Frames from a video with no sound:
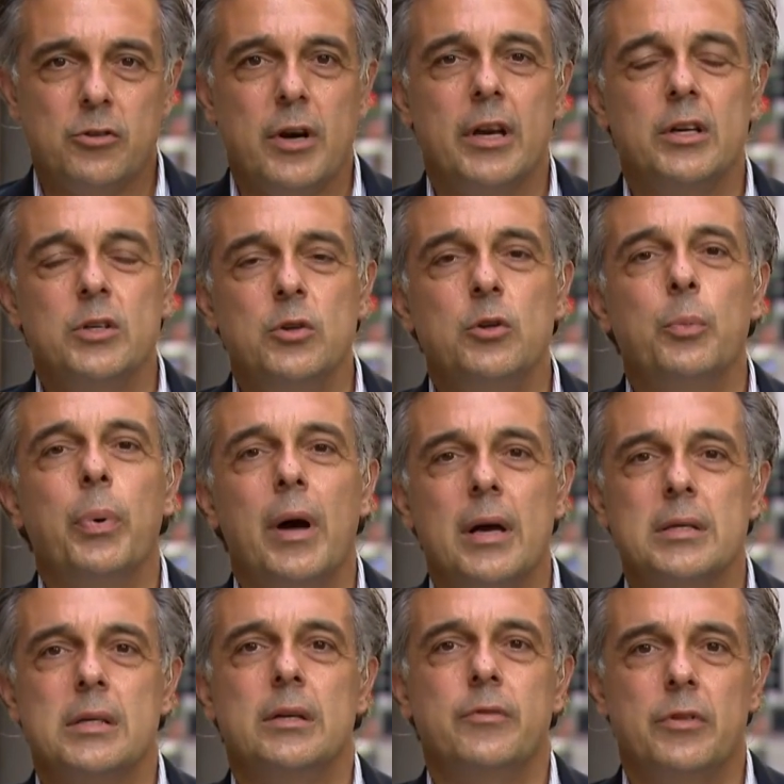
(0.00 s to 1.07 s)
Try to do the
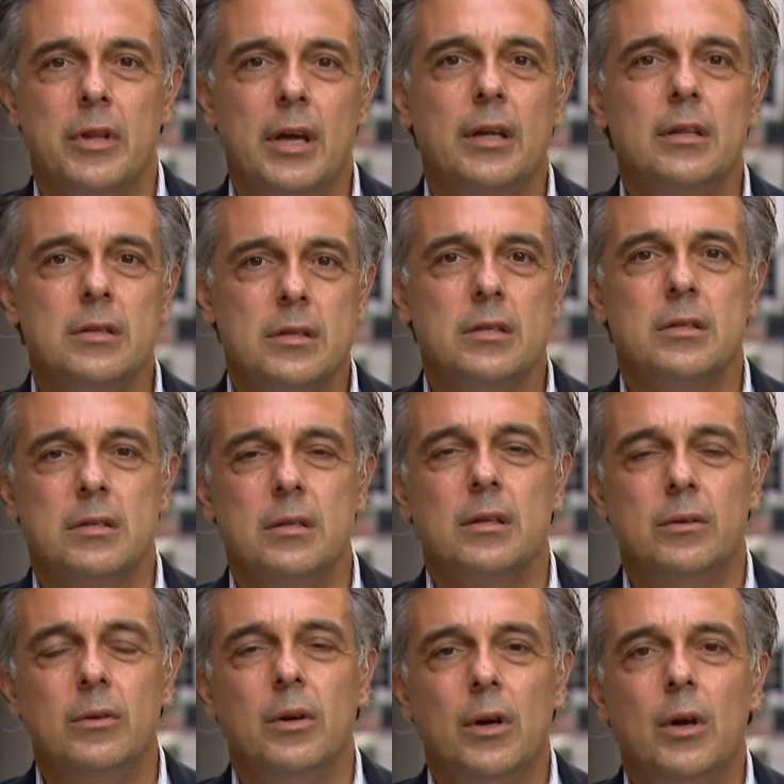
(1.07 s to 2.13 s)
positive thing. This is
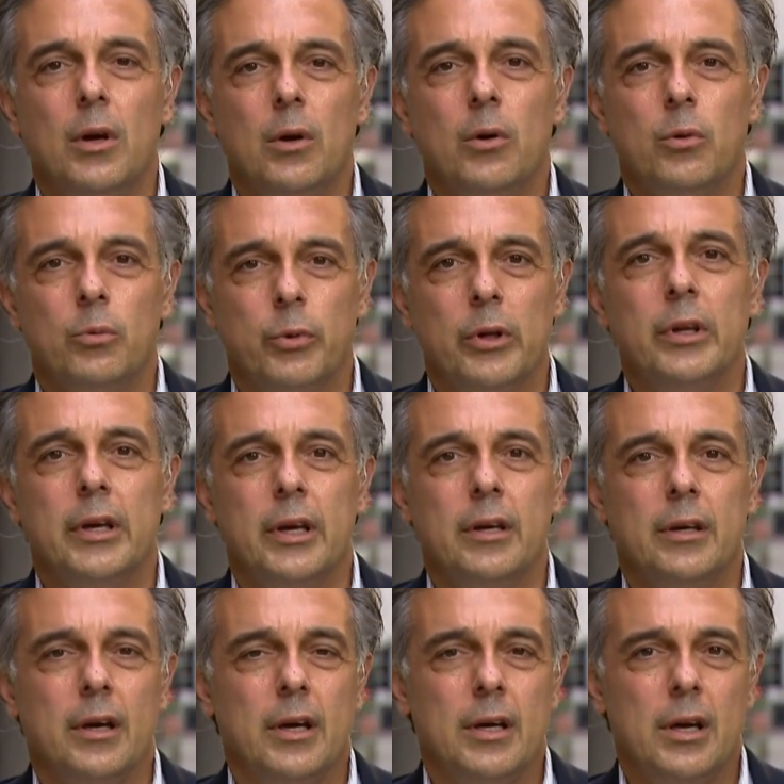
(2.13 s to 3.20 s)
the really
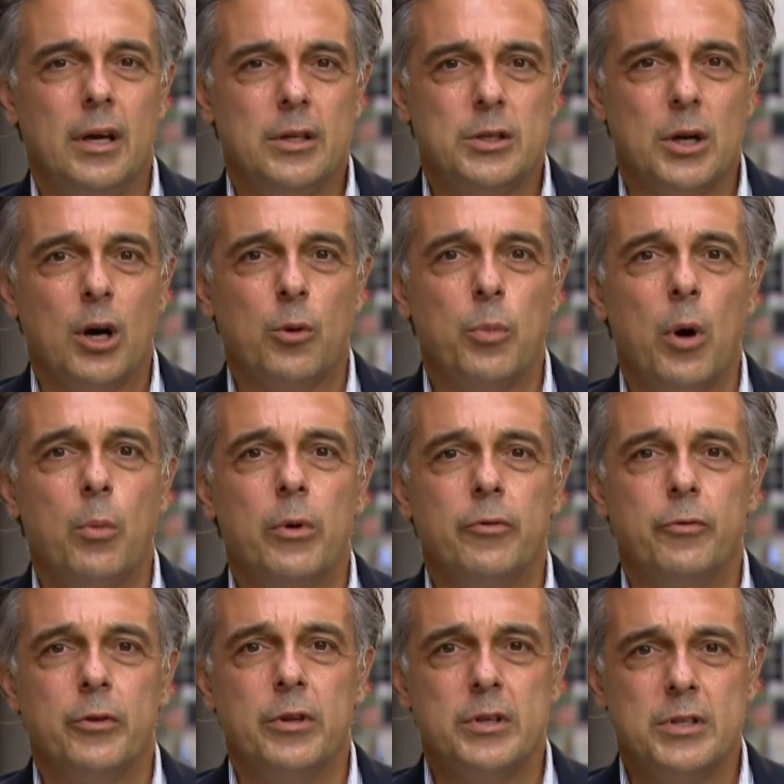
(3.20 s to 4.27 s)
a, a, dark
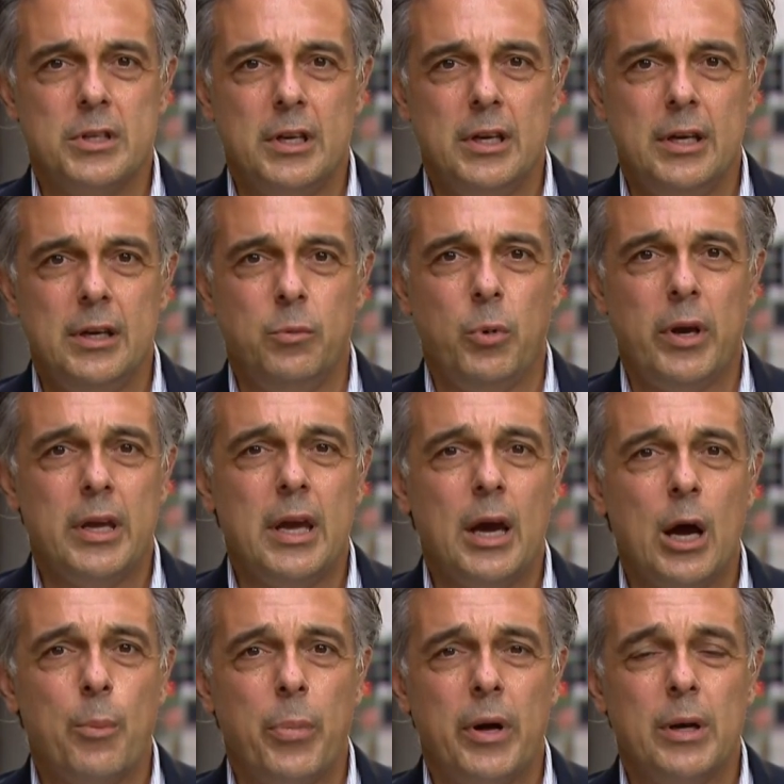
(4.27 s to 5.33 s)
moment for the city,
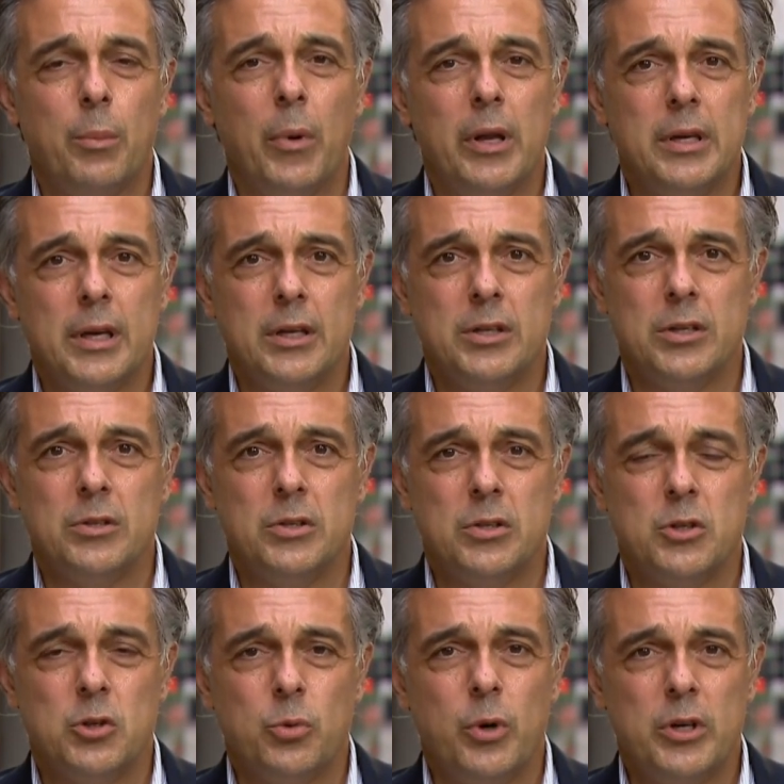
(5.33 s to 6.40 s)
waking up on a Monday to
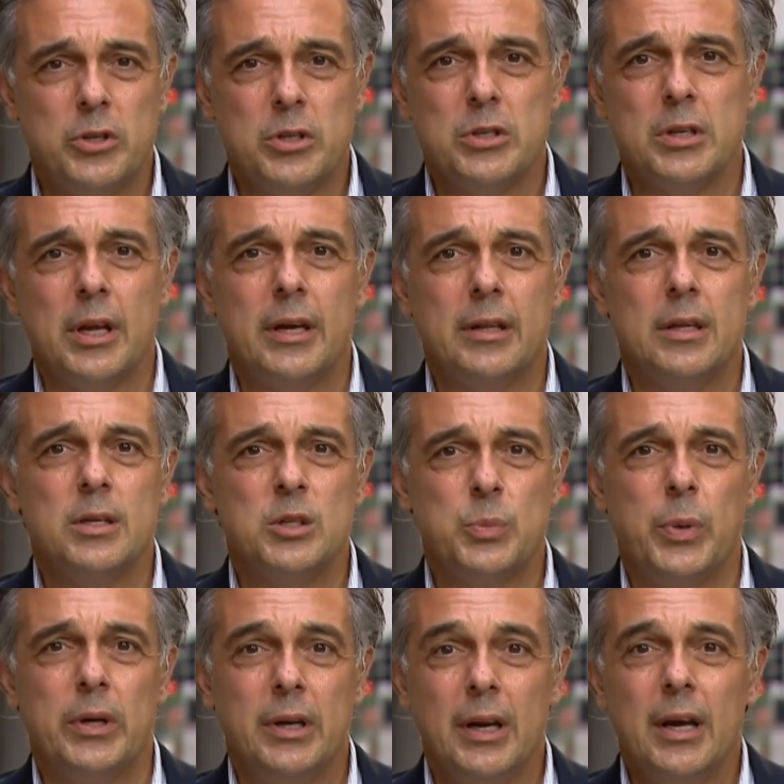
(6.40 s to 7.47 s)
situations like this.
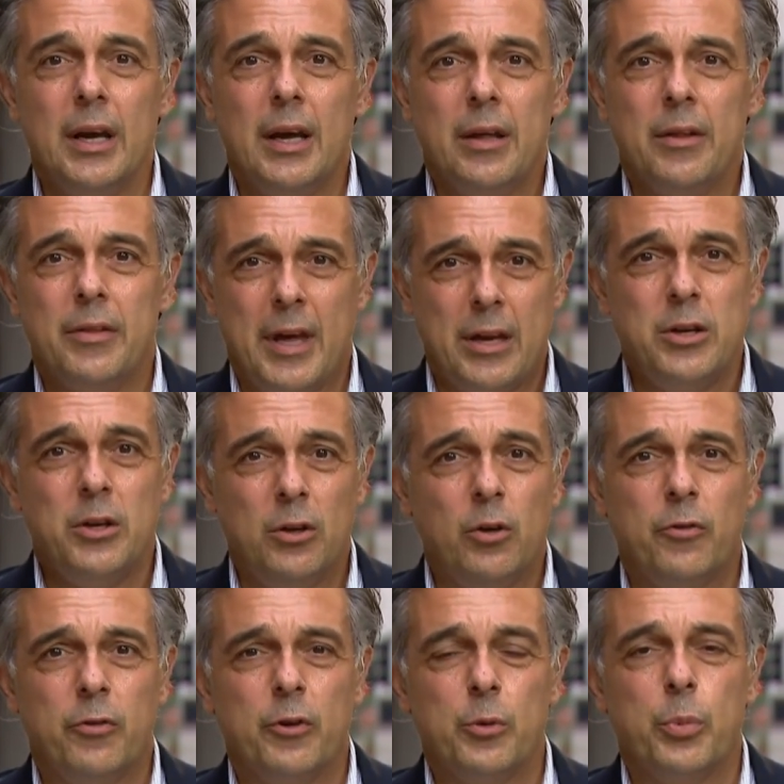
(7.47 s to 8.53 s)
But then you
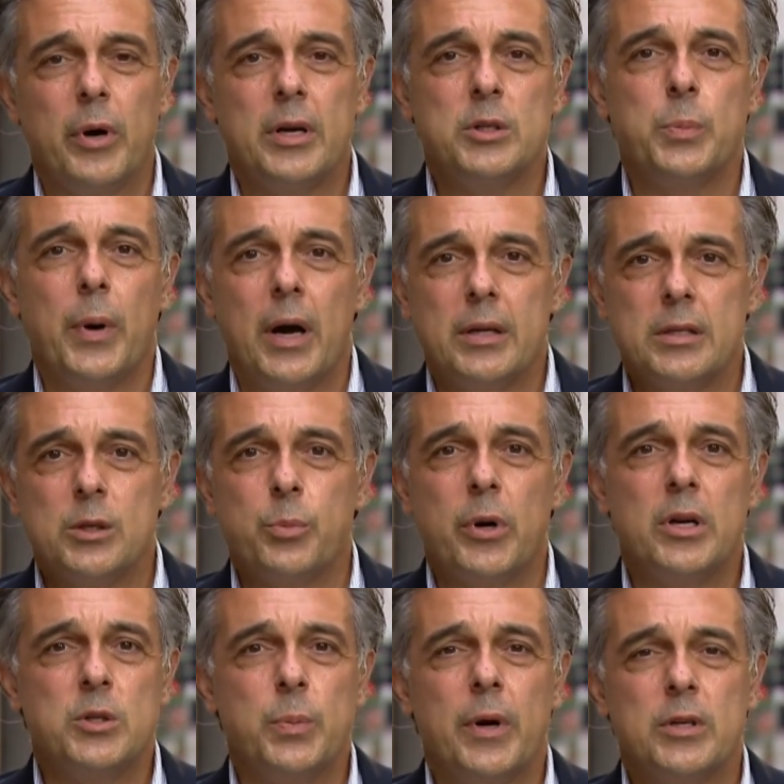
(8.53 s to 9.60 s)
look for the bright spots. The
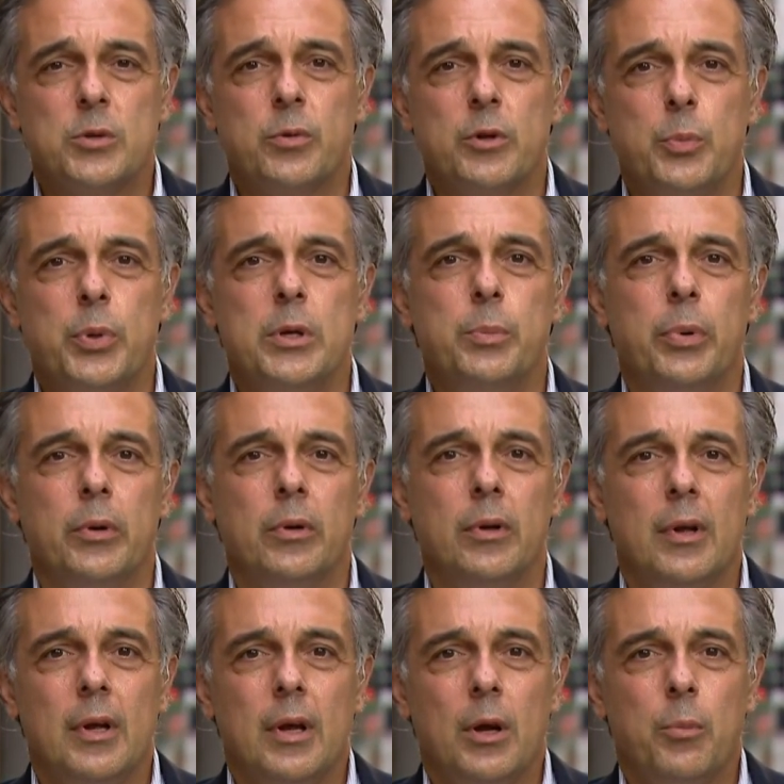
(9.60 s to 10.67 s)
bright spots were the people
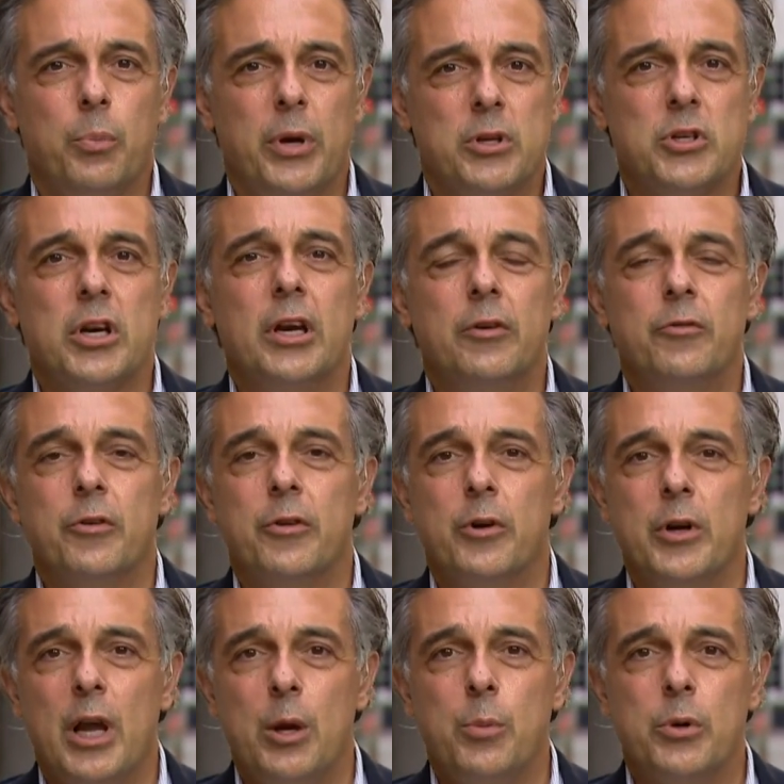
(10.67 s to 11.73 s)
pitching in for
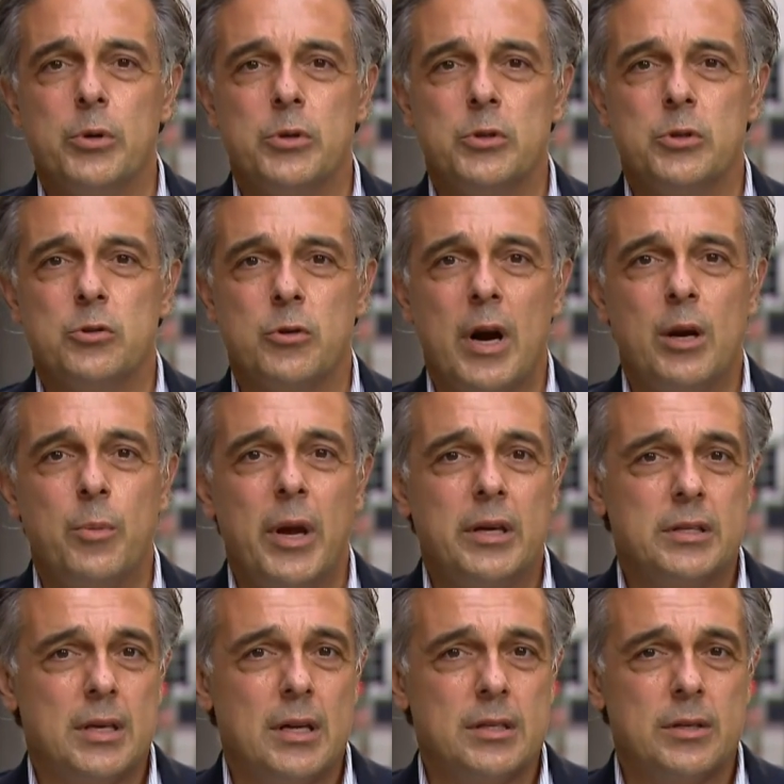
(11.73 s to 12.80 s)
their neighbors, trying to make
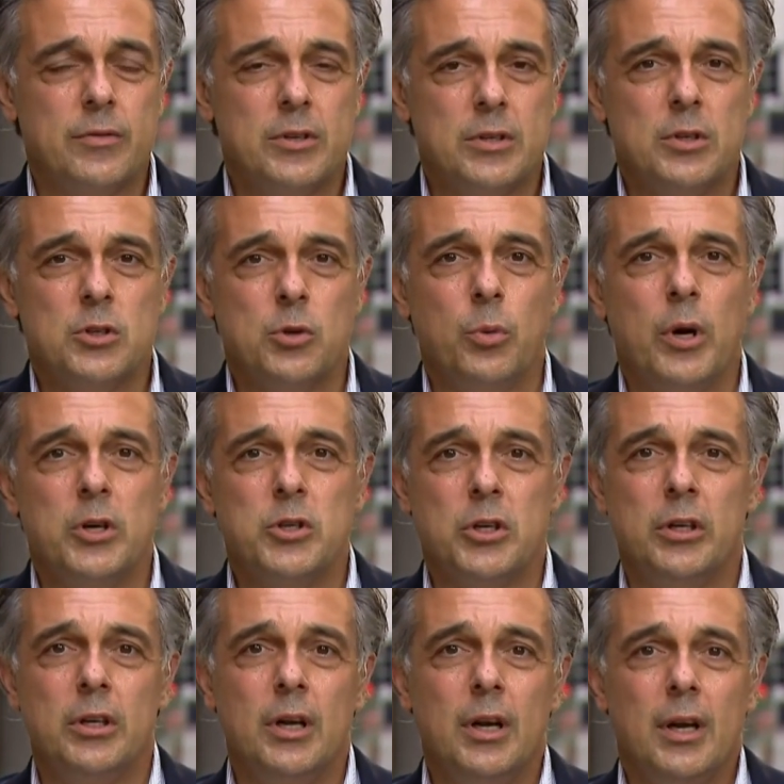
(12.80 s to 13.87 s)
sense of the
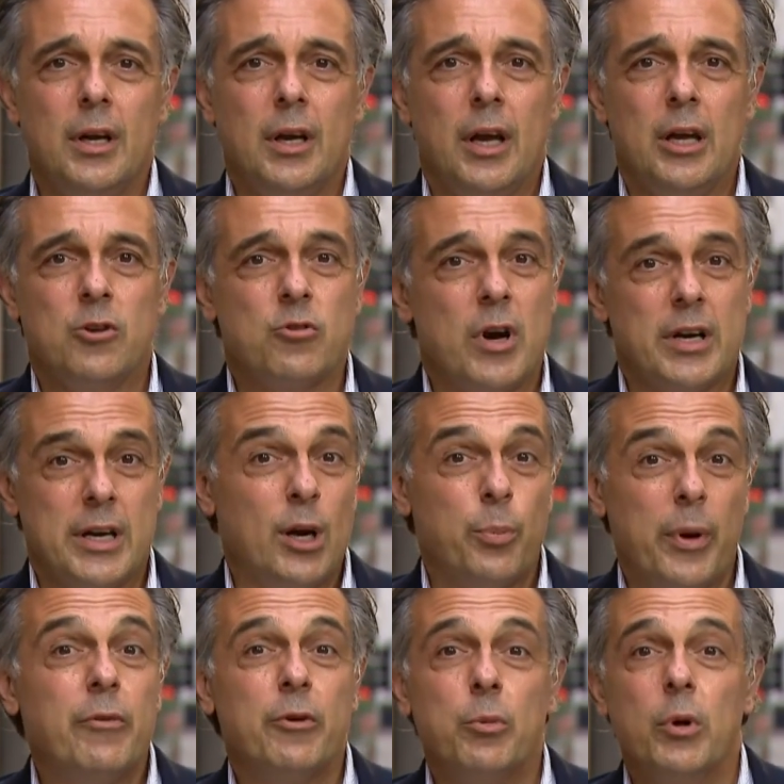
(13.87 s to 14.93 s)
situation, and trying to
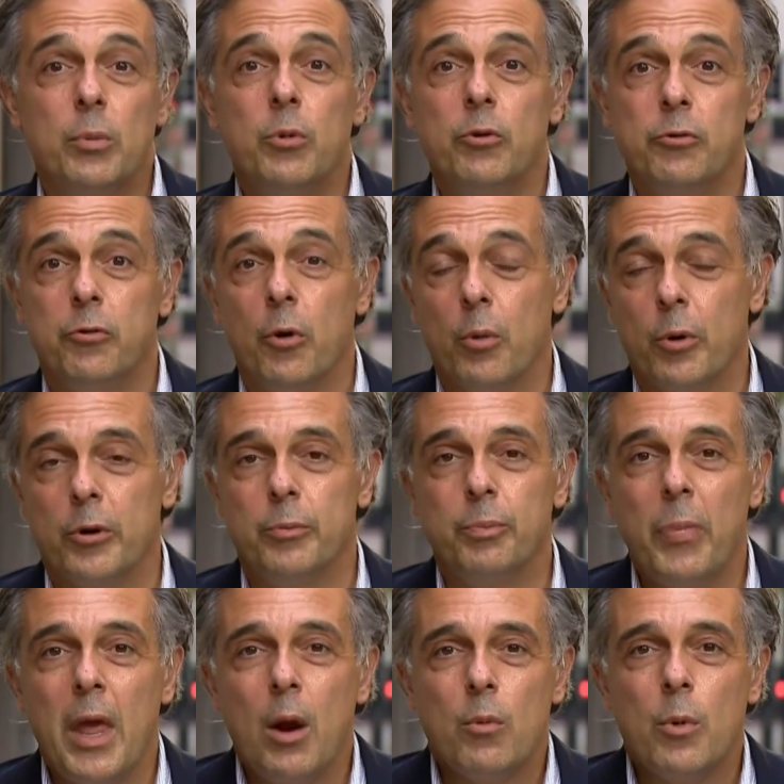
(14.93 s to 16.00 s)
help everyone move forward.
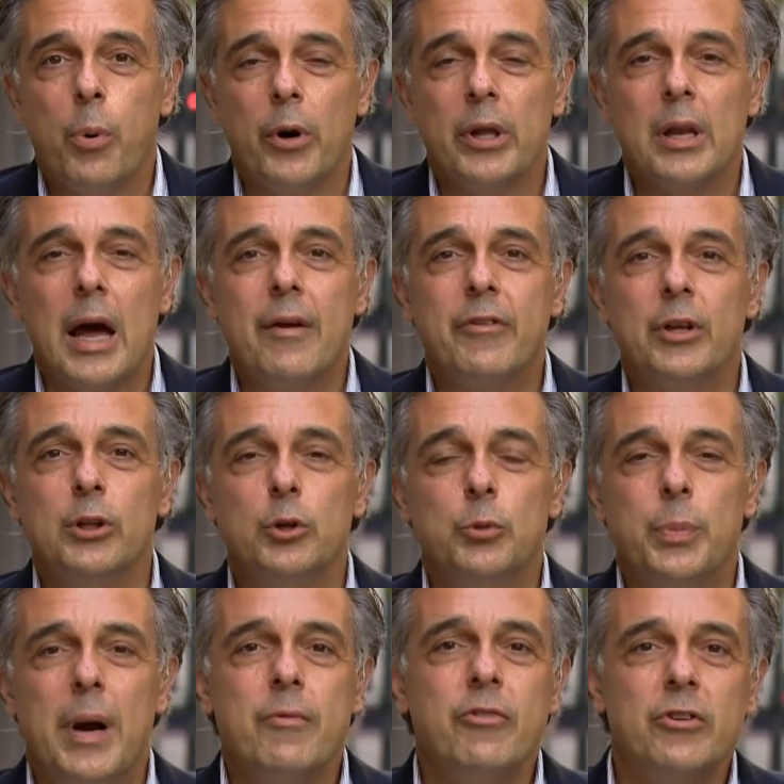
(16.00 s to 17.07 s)
Reporting live in the
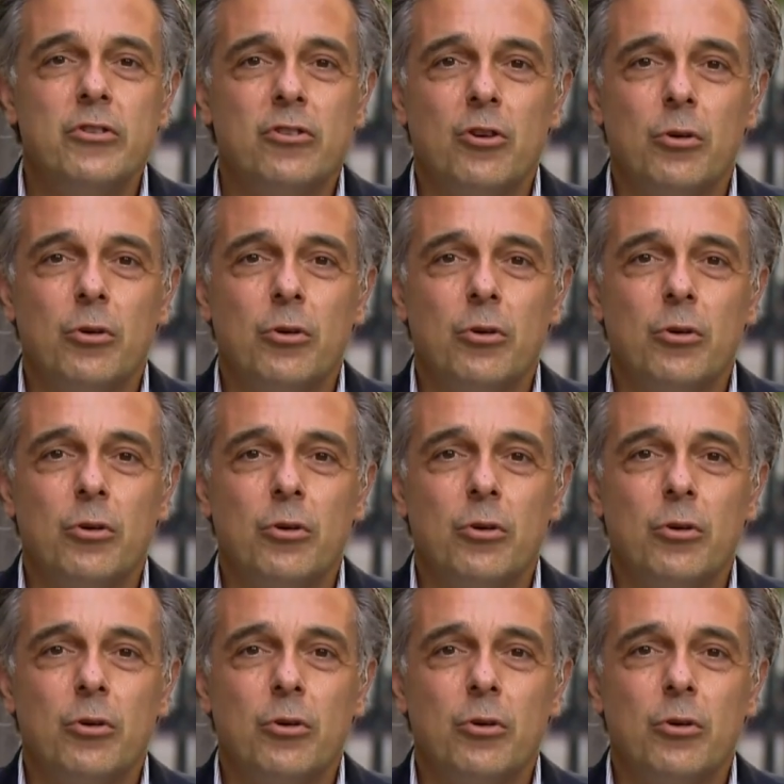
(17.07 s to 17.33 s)
loop, I'm Vince